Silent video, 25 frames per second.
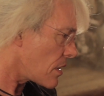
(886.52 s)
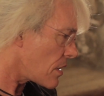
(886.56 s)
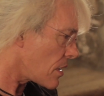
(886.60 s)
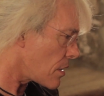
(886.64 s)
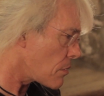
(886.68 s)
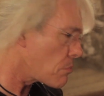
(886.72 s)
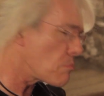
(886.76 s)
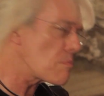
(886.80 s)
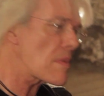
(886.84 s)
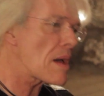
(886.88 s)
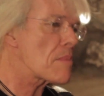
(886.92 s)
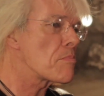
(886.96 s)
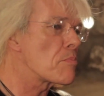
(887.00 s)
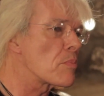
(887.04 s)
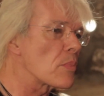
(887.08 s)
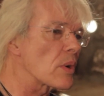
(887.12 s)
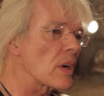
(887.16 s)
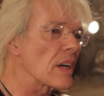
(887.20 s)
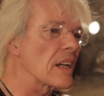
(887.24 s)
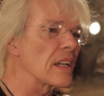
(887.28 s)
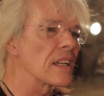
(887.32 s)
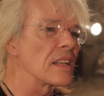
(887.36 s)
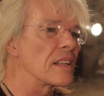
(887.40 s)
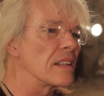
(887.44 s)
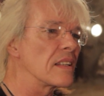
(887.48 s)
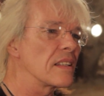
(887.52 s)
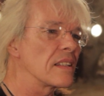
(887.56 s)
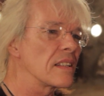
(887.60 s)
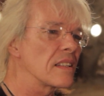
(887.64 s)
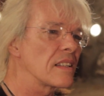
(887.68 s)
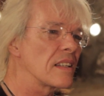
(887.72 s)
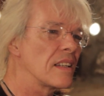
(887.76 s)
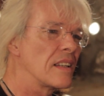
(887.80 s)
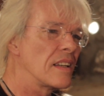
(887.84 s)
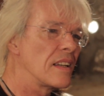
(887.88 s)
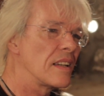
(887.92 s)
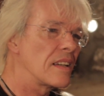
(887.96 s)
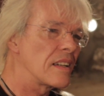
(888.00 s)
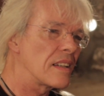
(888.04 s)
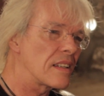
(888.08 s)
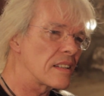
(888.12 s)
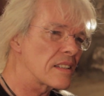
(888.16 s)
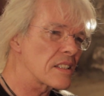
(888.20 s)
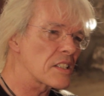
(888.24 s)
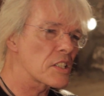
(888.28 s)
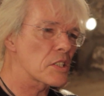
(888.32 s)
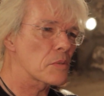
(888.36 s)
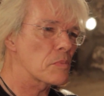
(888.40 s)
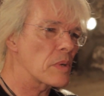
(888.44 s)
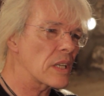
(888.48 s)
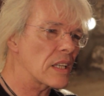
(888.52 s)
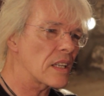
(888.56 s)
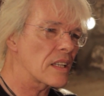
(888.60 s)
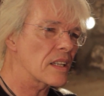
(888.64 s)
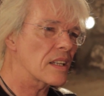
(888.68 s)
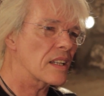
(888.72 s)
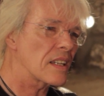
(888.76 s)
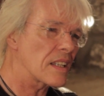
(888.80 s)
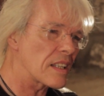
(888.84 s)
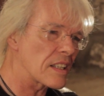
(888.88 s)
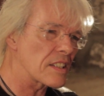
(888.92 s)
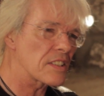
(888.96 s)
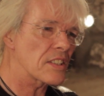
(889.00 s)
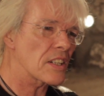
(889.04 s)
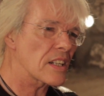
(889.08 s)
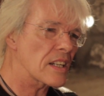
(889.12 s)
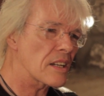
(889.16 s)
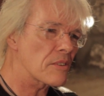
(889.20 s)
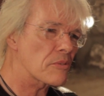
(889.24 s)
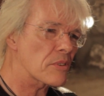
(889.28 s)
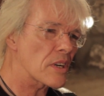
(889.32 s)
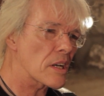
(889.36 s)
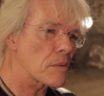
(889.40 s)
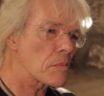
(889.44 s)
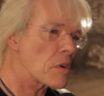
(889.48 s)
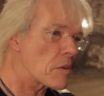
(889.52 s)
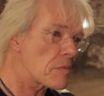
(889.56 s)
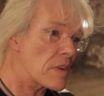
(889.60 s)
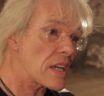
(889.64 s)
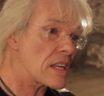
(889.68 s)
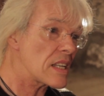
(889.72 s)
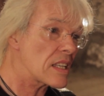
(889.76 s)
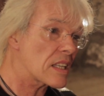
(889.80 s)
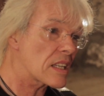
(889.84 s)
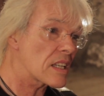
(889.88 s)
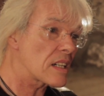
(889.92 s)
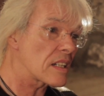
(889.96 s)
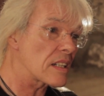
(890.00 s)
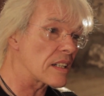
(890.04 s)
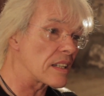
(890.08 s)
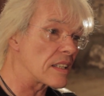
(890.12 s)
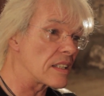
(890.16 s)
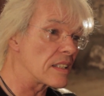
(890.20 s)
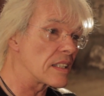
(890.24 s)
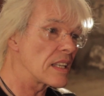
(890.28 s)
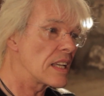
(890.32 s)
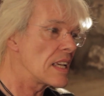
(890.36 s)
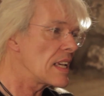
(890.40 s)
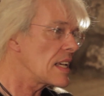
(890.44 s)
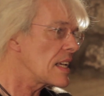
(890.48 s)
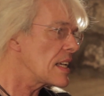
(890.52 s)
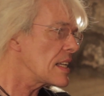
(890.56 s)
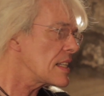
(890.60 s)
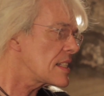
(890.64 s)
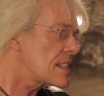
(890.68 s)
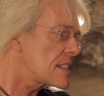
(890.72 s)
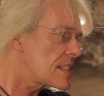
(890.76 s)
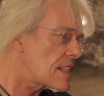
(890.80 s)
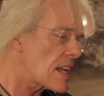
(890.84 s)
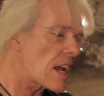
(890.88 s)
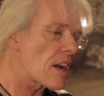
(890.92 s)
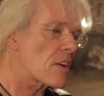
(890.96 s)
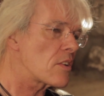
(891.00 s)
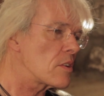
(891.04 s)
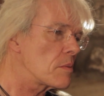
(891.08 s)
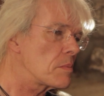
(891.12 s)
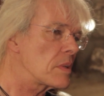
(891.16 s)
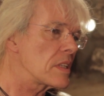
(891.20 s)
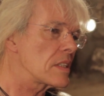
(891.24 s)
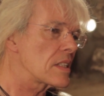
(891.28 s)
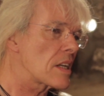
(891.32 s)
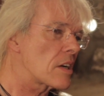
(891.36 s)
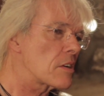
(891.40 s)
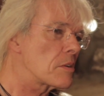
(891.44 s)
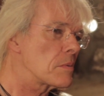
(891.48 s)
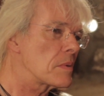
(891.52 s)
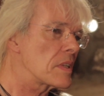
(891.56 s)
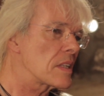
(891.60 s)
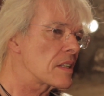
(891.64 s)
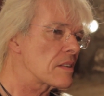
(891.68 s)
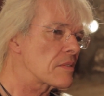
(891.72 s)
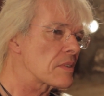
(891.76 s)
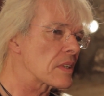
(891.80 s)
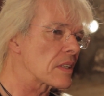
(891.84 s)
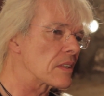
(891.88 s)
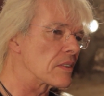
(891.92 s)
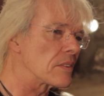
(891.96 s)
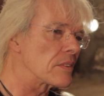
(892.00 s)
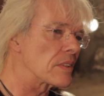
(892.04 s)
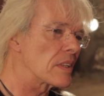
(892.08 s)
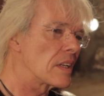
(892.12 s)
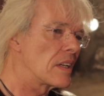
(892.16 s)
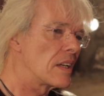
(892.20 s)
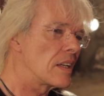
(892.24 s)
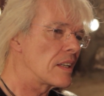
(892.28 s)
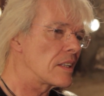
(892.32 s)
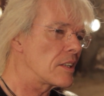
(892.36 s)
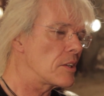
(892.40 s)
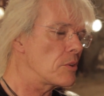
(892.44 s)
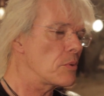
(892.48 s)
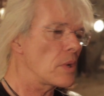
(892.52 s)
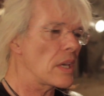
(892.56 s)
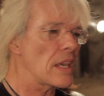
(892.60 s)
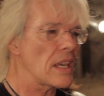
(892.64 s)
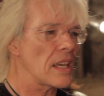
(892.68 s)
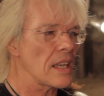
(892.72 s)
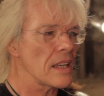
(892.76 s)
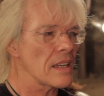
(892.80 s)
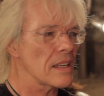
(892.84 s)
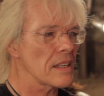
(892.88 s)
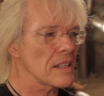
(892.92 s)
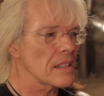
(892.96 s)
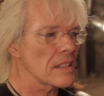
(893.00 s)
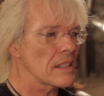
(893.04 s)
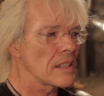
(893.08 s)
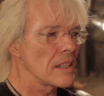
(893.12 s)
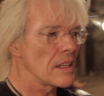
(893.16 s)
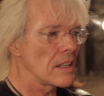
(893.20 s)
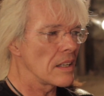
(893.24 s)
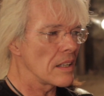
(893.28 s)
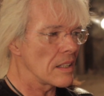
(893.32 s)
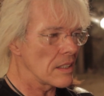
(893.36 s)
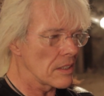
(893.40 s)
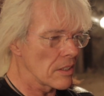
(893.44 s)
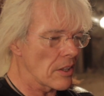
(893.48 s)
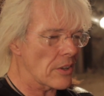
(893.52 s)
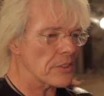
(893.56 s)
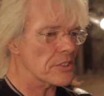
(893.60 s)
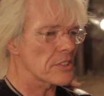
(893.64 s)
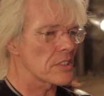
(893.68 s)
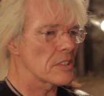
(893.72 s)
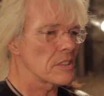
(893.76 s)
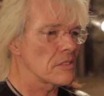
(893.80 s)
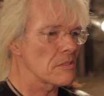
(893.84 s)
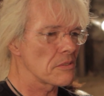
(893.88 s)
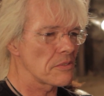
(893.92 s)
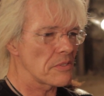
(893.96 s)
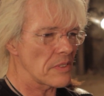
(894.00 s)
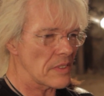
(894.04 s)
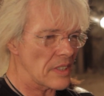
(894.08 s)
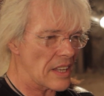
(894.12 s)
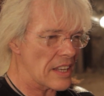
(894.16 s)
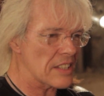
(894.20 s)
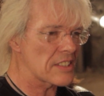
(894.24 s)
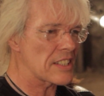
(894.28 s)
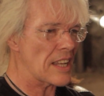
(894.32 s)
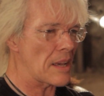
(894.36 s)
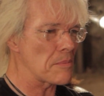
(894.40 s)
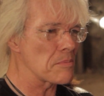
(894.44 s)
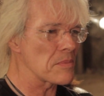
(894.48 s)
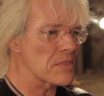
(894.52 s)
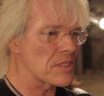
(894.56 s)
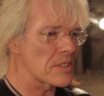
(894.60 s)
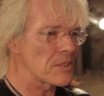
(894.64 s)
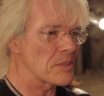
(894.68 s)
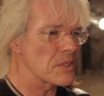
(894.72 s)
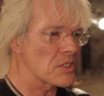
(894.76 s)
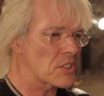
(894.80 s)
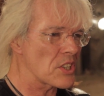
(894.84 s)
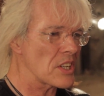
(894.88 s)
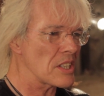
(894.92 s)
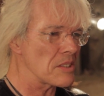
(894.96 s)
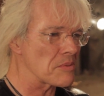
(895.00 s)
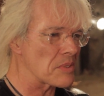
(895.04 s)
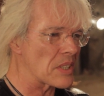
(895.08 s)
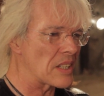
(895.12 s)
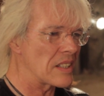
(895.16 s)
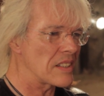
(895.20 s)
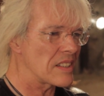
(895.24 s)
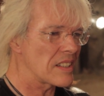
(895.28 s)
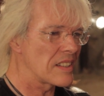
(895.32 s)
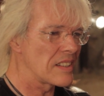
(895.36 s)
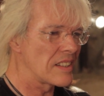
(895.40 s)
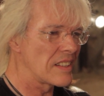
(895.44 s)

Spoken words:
membrane, in a speaker, in a diaphragm of any kind is terribly, terribly difficult. You hear lots of attempts to achieve it.